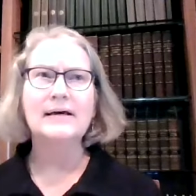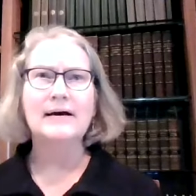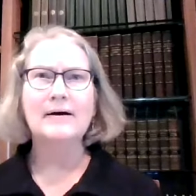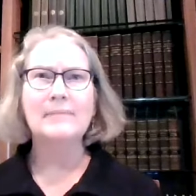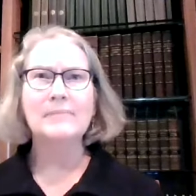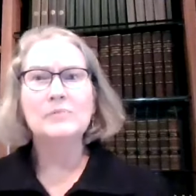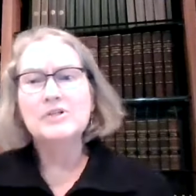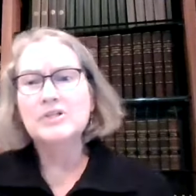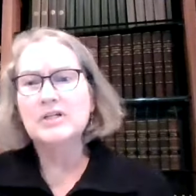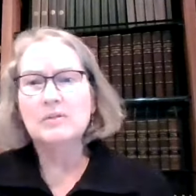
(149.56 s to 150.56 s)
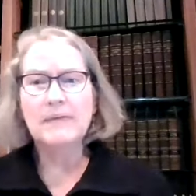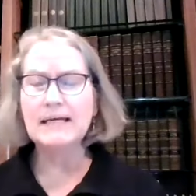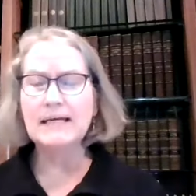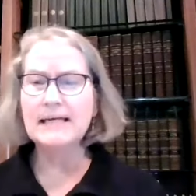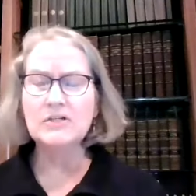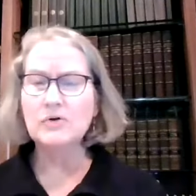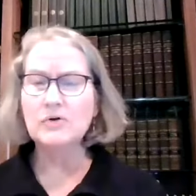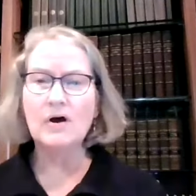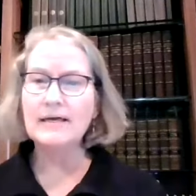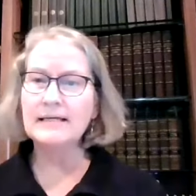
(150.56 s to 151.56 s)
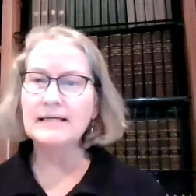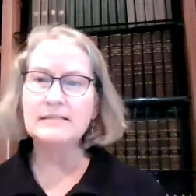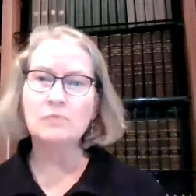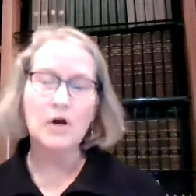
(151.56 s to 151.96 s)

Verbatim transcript: um, original pen and ink drawings,